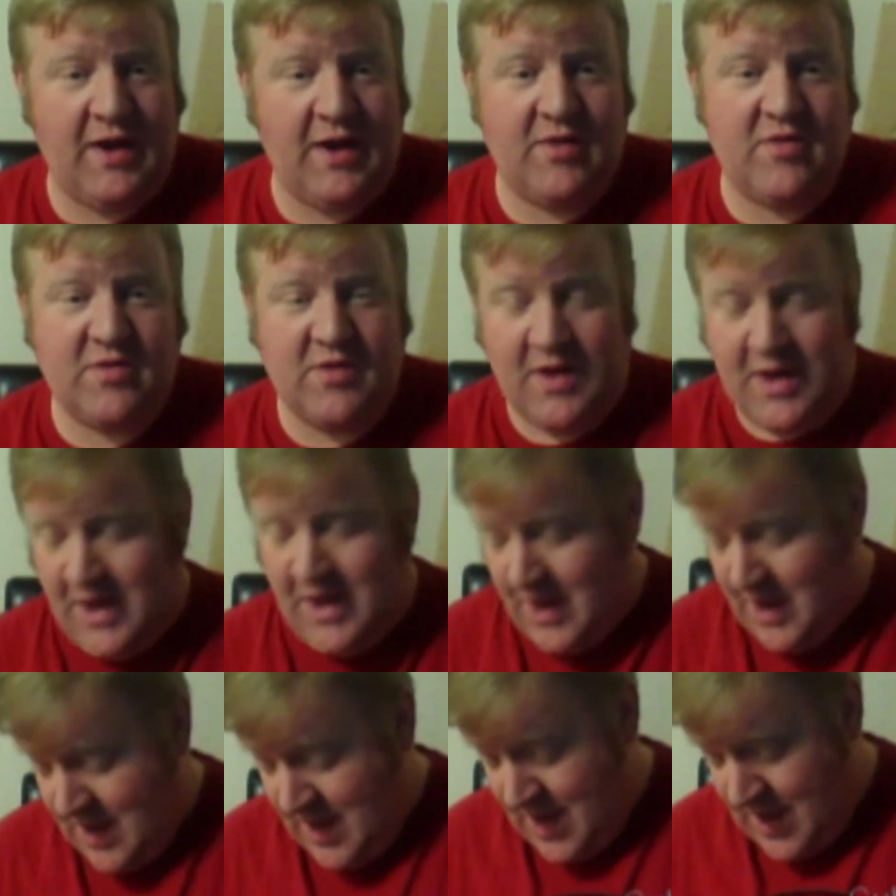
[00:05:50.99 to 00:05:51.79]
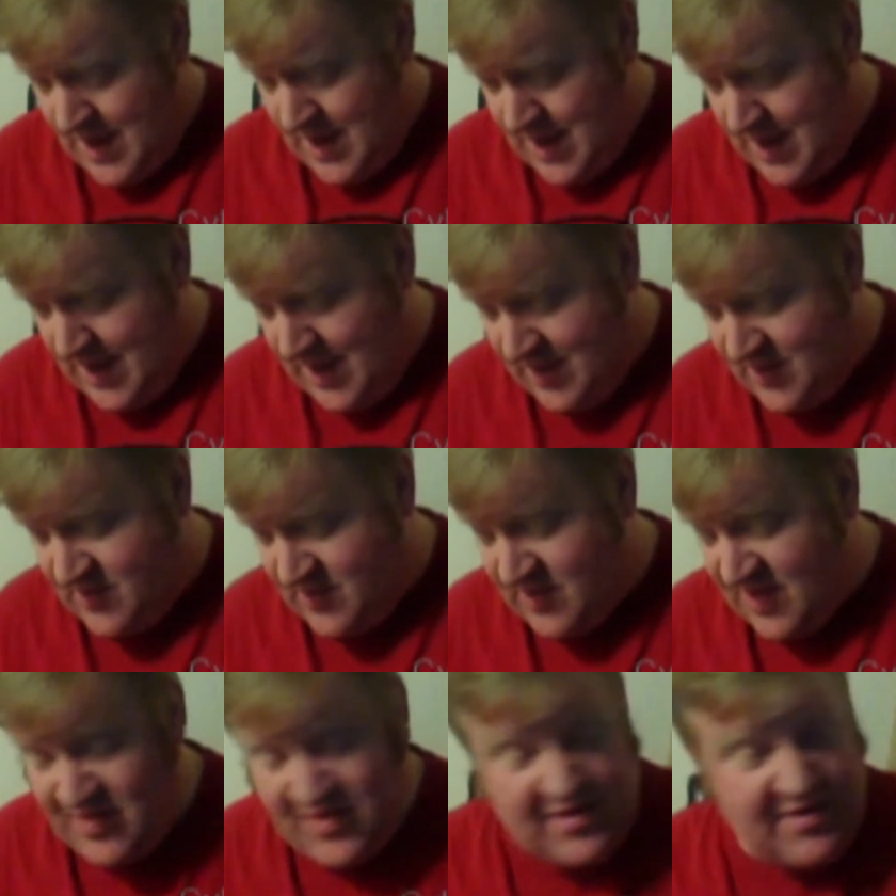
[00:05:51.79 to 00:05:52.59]
It's
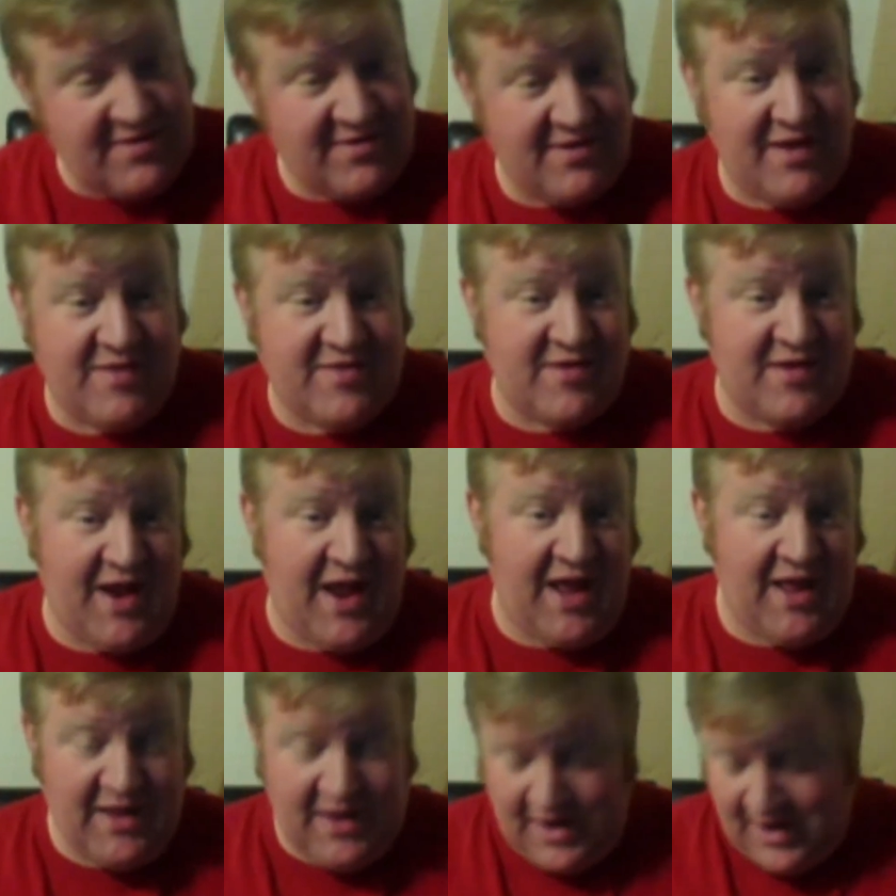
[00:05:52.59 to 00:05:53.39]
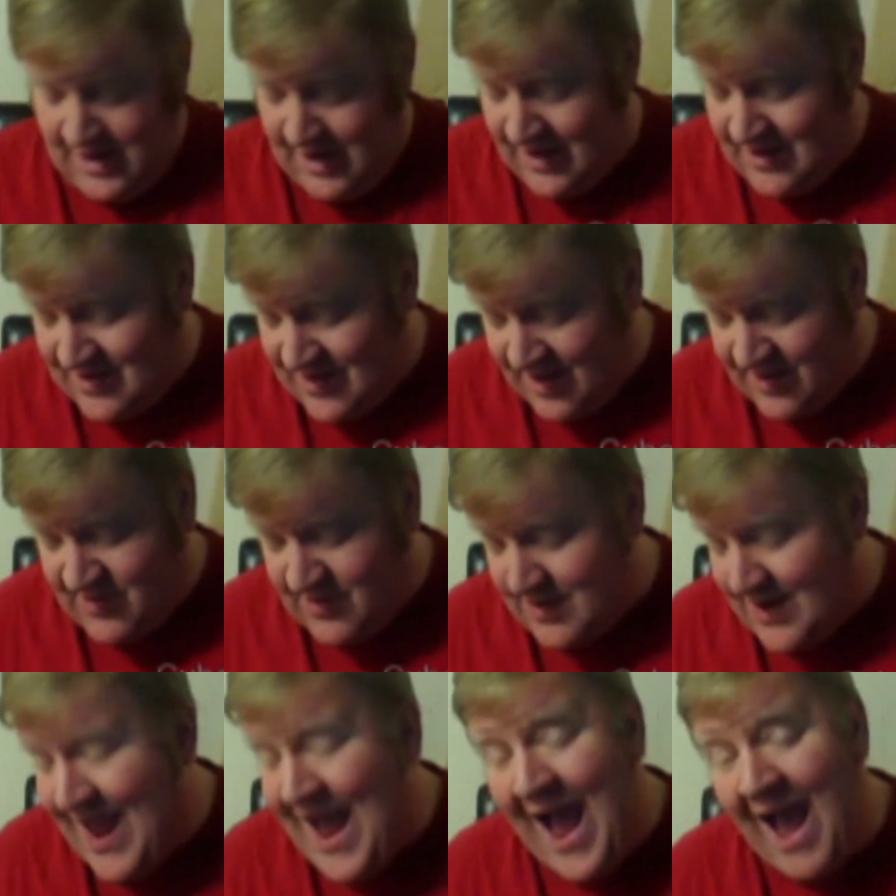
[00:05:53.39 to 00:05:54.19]
an alien. It
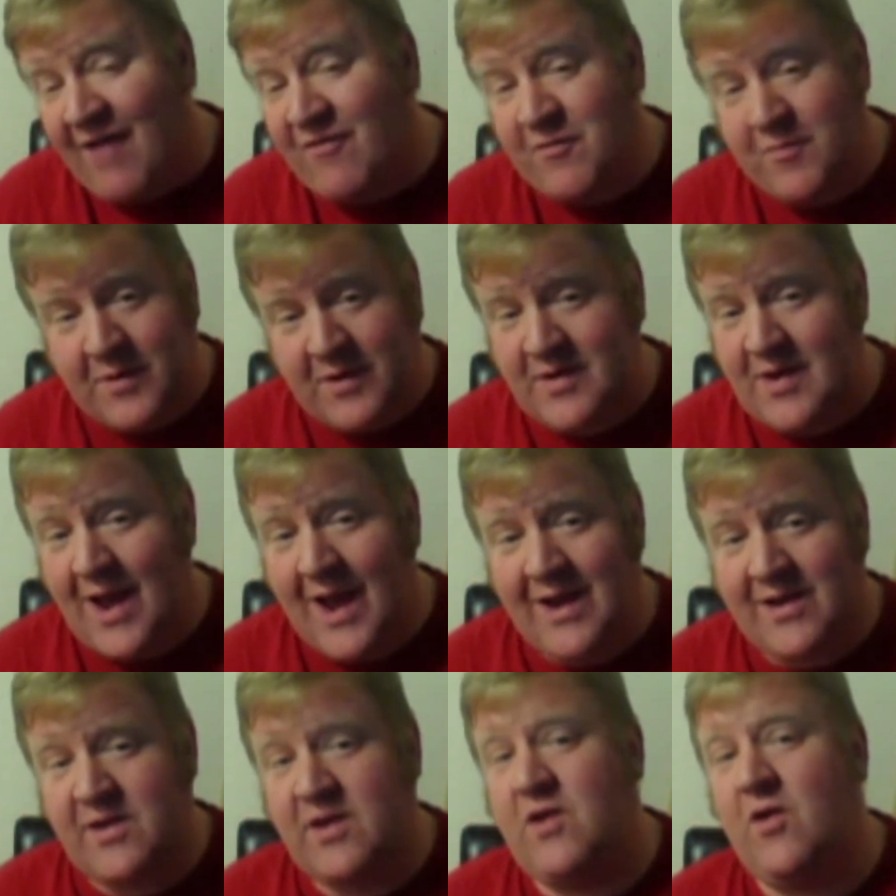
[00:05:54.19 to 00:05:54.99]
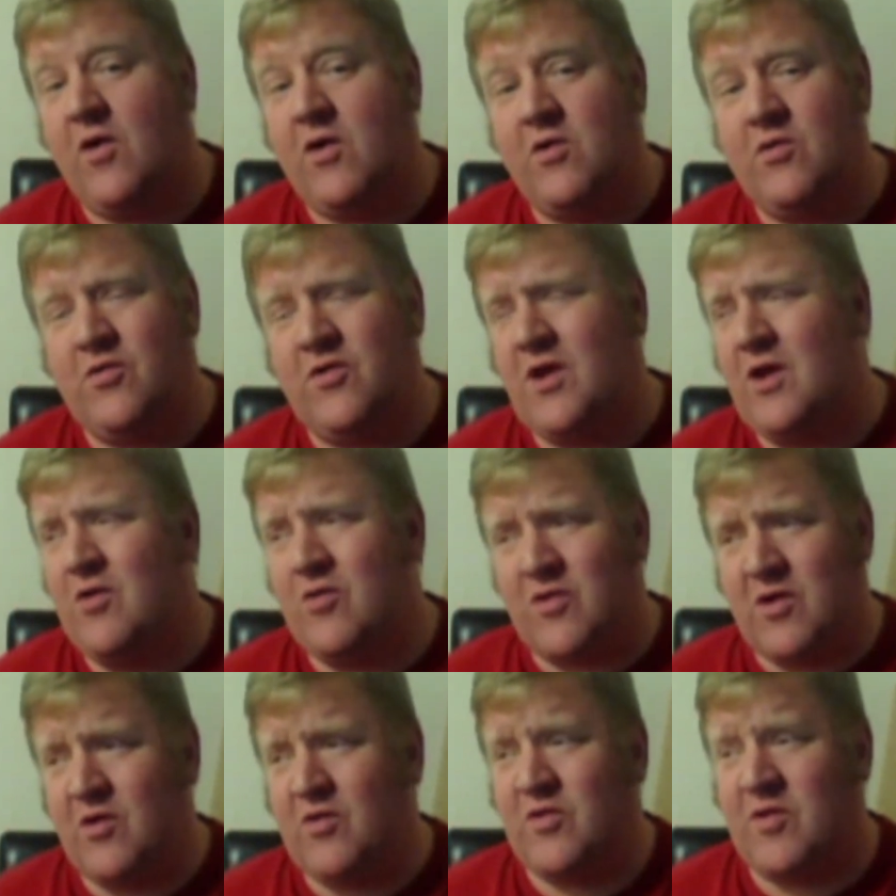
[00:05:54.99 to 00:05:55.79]
doesn't have to be tied to the Ordo
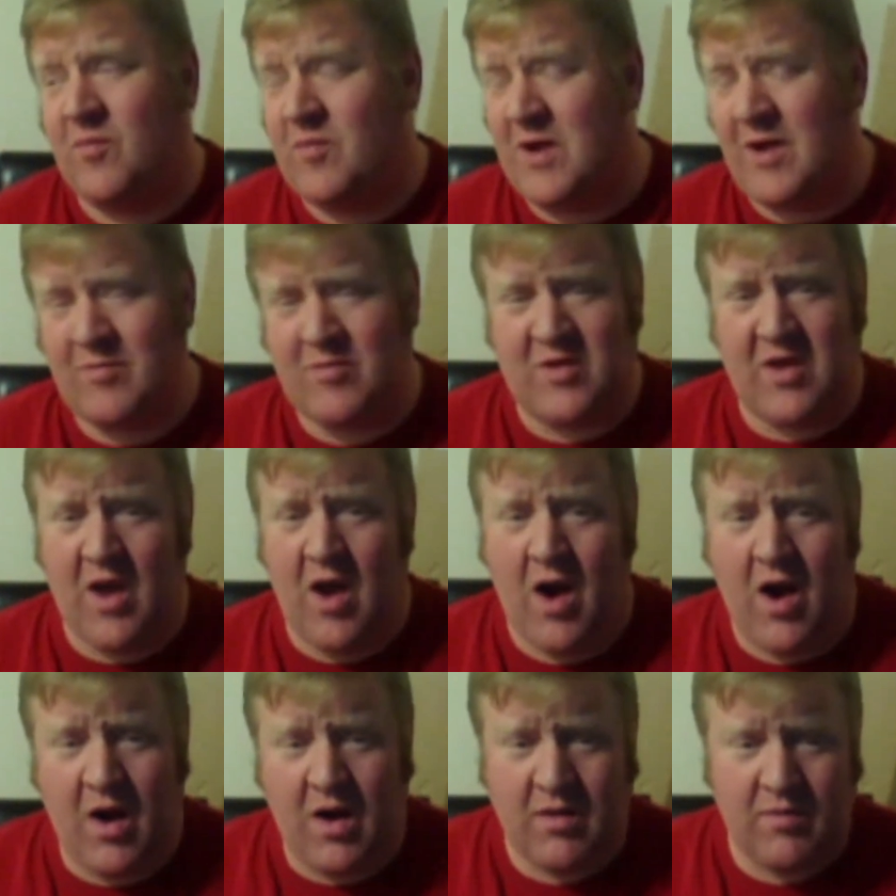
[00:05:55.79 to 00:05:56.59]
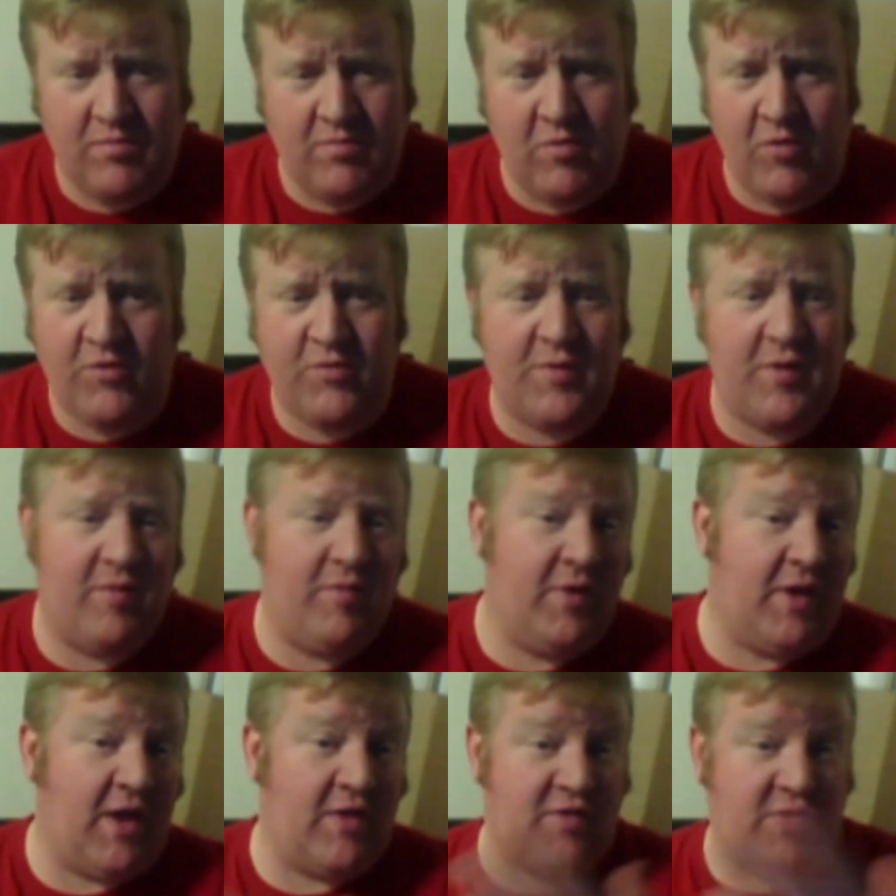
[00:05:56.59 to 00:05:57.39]
Xenos. I know sometimes they are, most
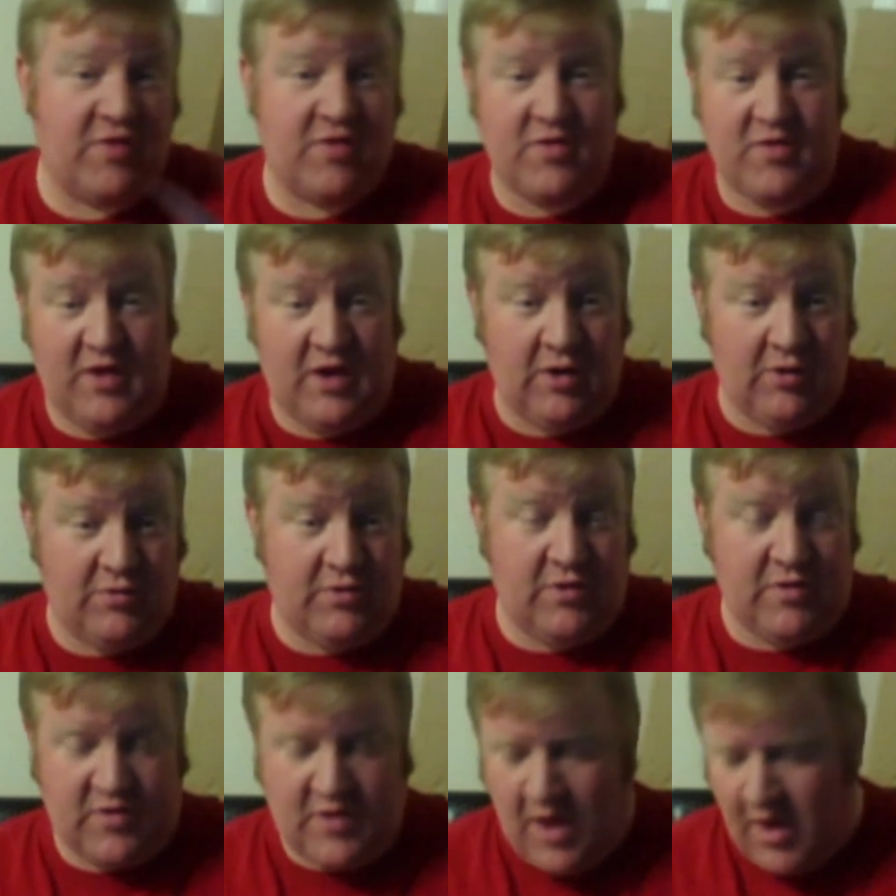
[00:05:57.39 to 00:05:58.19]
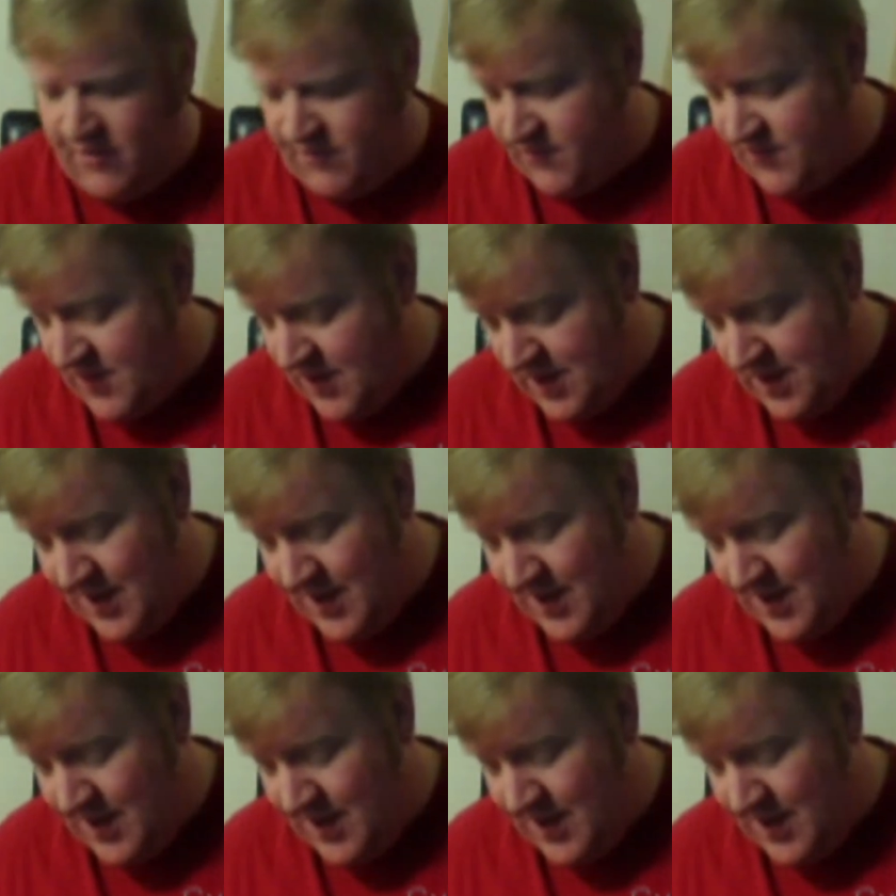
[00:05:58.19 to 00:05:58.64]
people, because it's a Xenos itself.